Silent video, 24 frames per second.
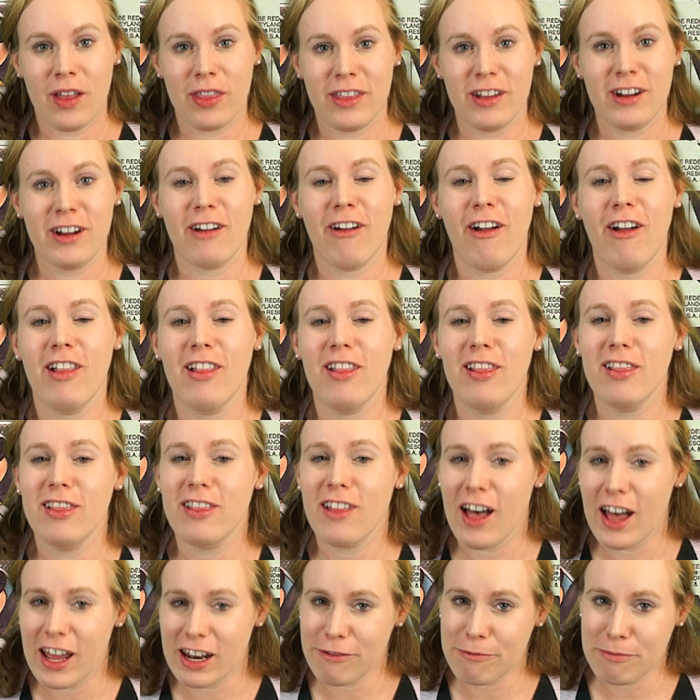There are a
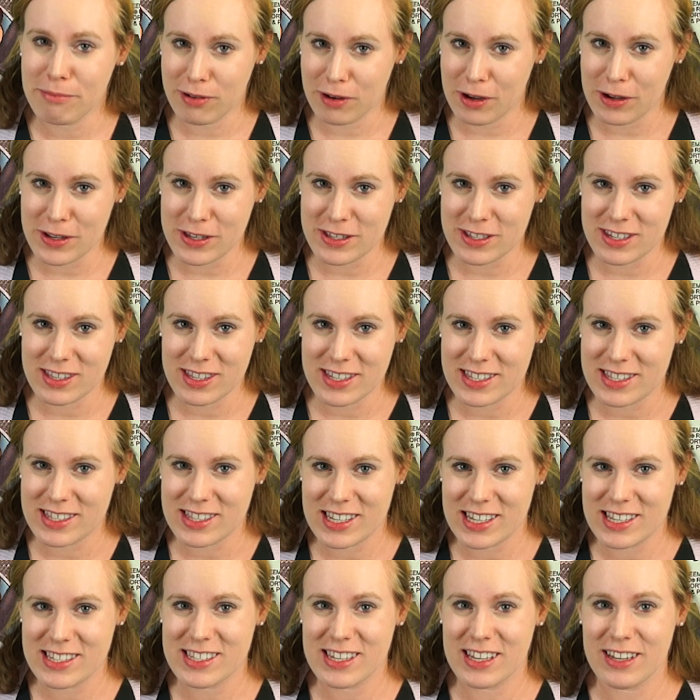lot of pros to this
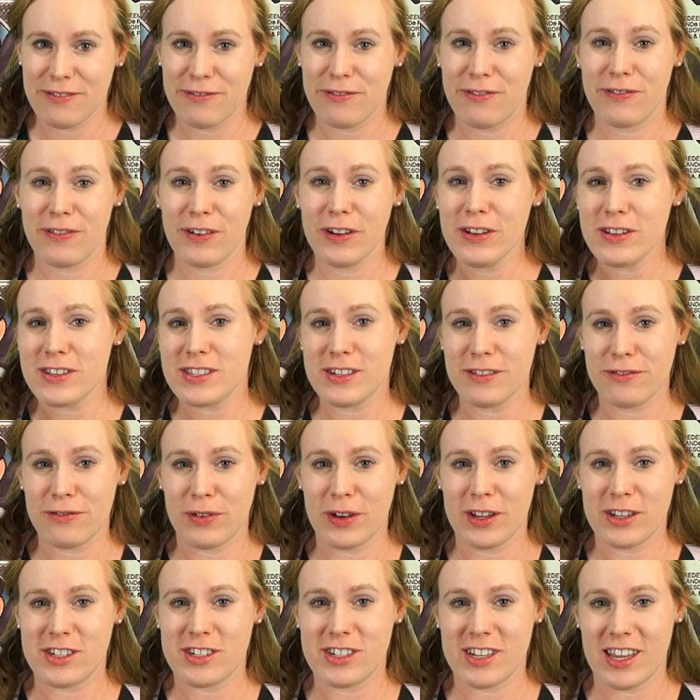season, first of
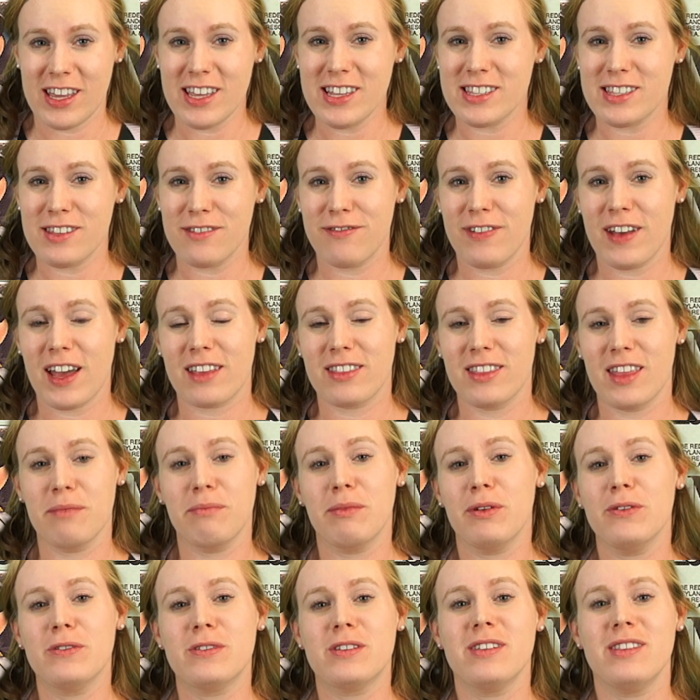which is the fact that
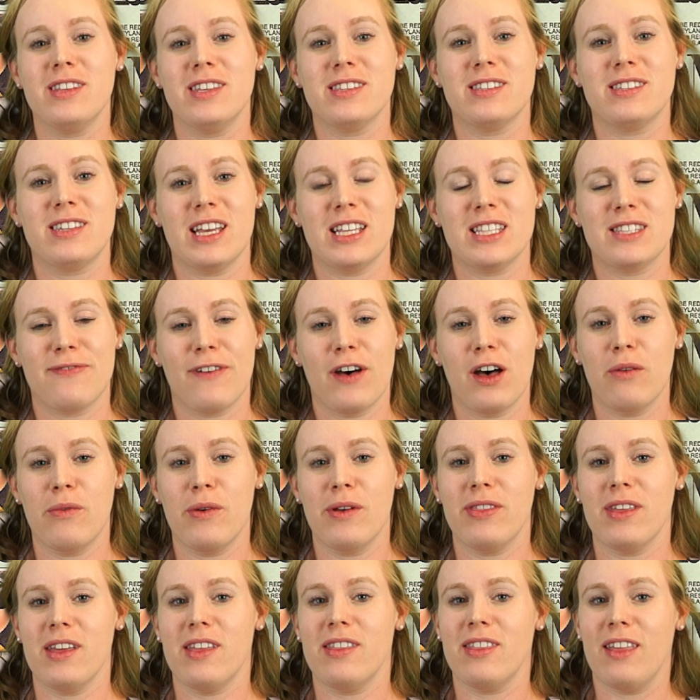most of these dates fall
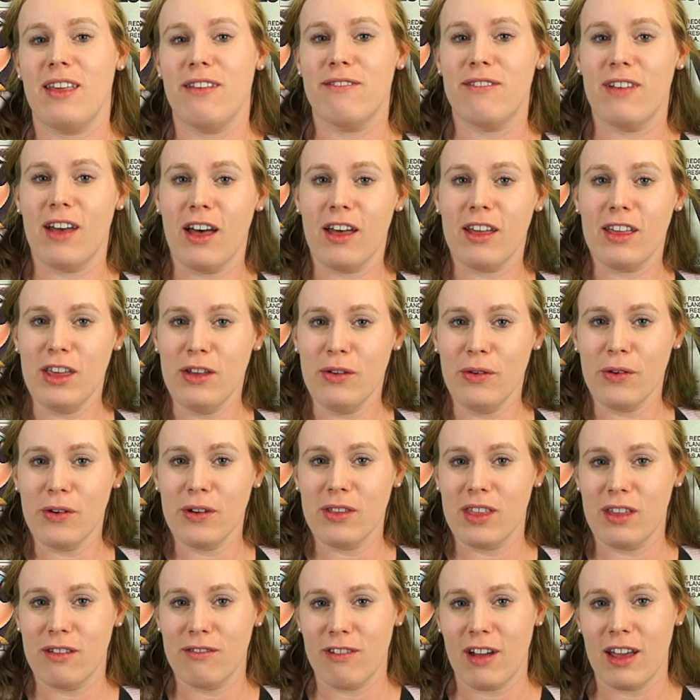within the value or
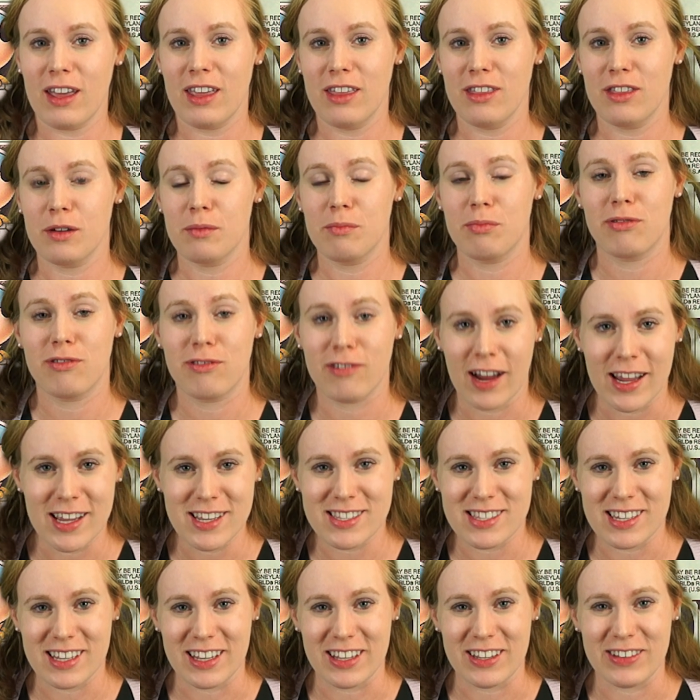the regular
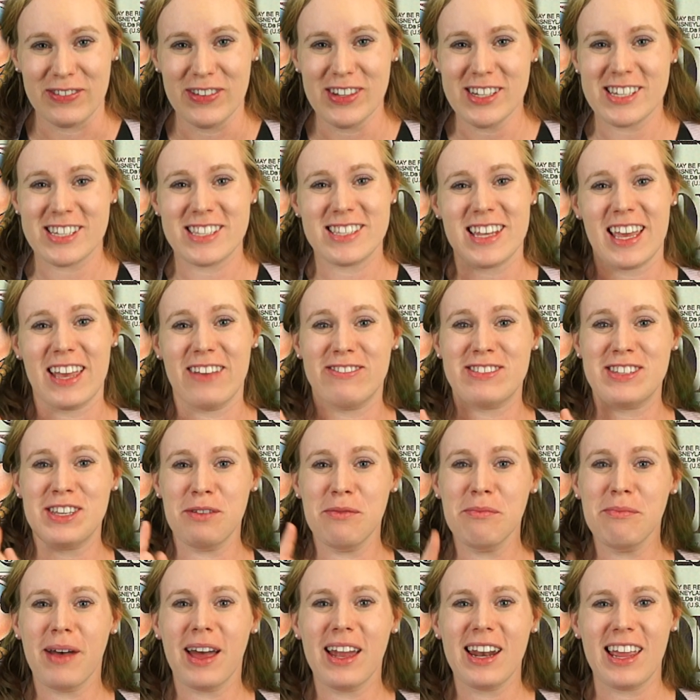pricing, which saves you
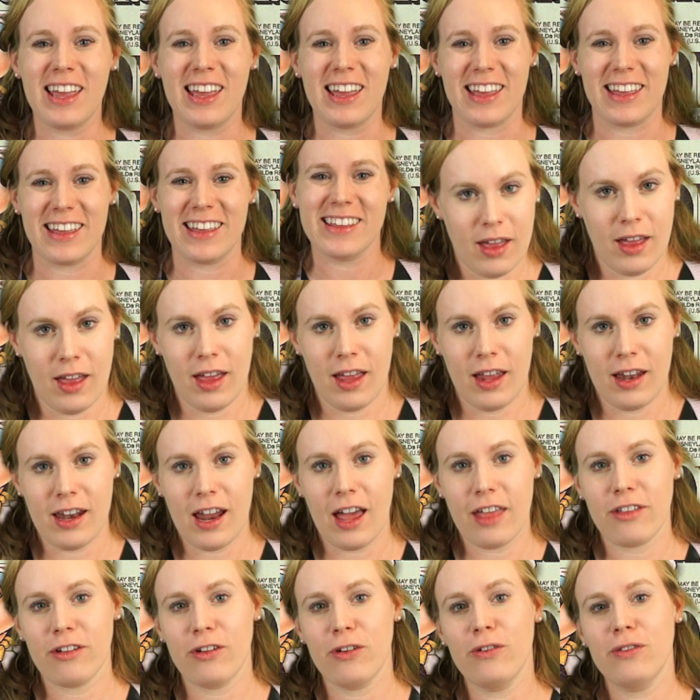money.
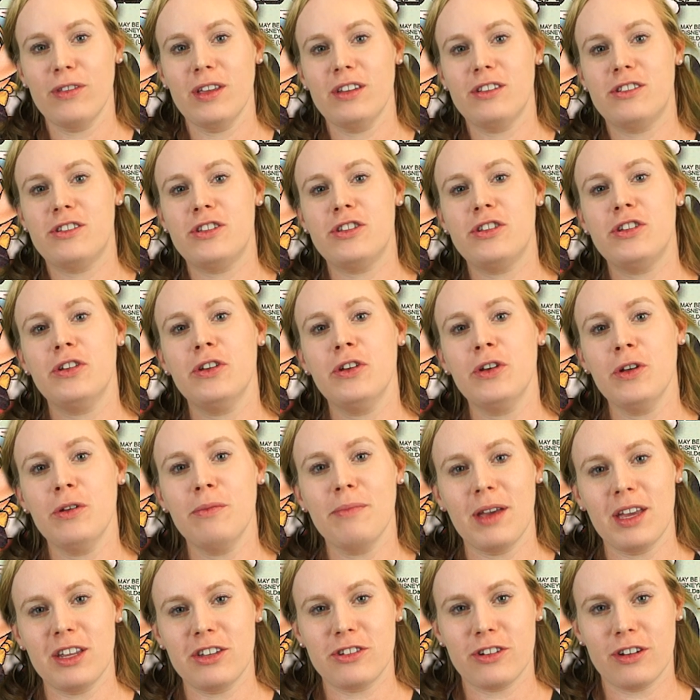Now, there are only two
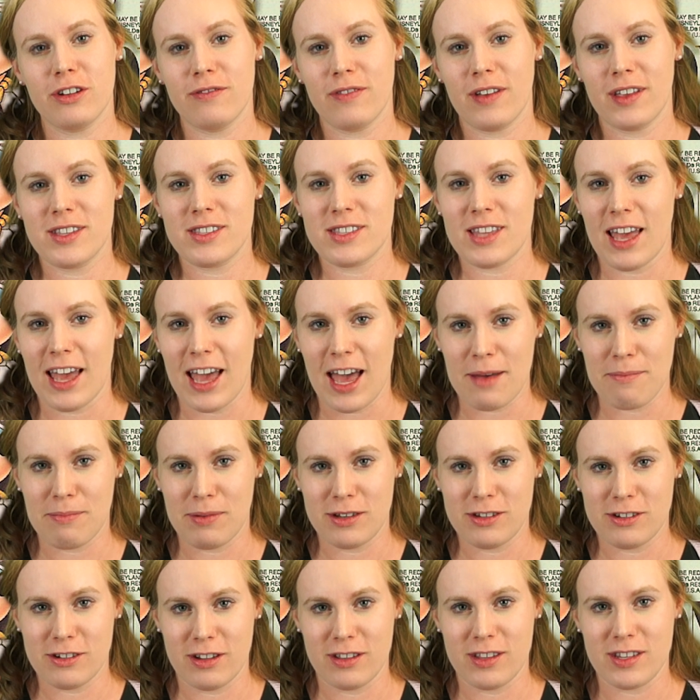major events that
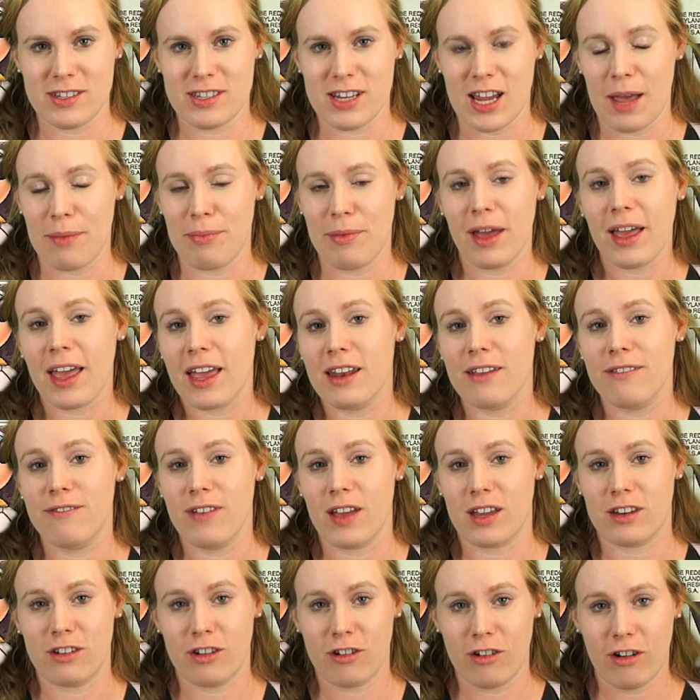happen during this time that can affect